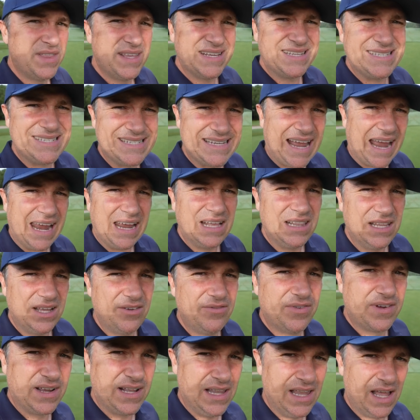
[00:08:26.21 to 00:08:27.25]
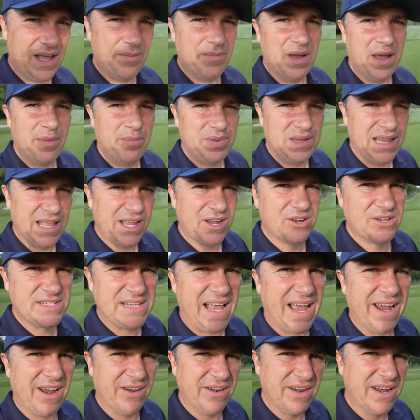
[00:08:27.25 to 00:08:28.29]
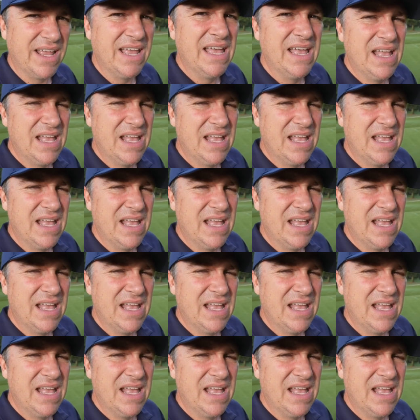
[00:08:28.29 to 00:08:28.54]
this style of club, a player's iron,